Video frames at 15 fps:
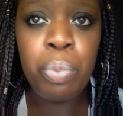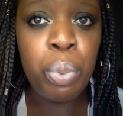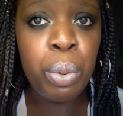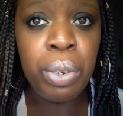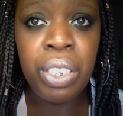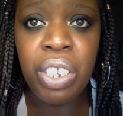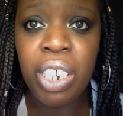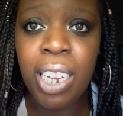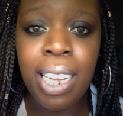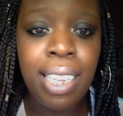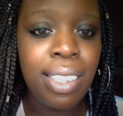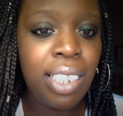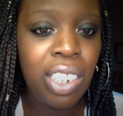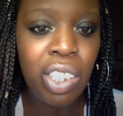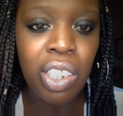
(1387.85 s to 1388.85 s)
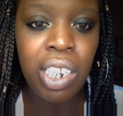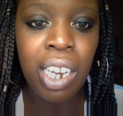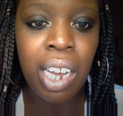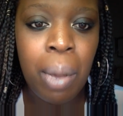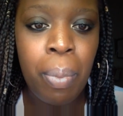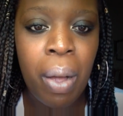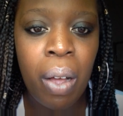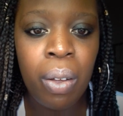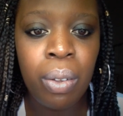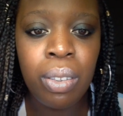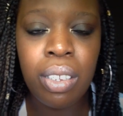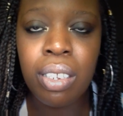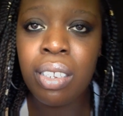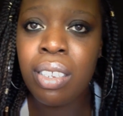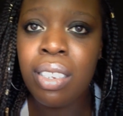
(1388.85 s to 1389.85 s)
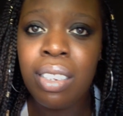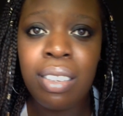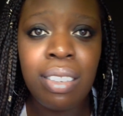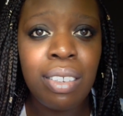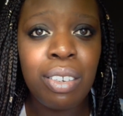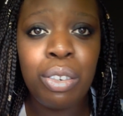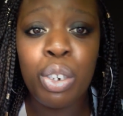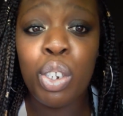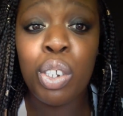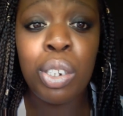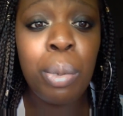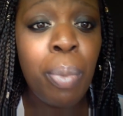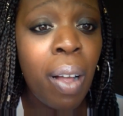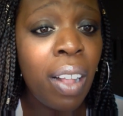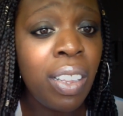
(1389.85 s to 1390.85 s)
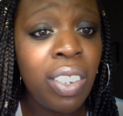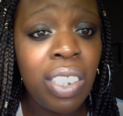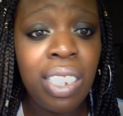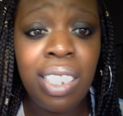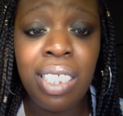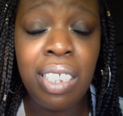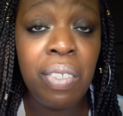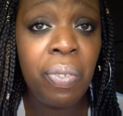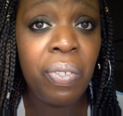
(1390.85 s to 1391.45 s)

preaching and teaching about Christian apologists,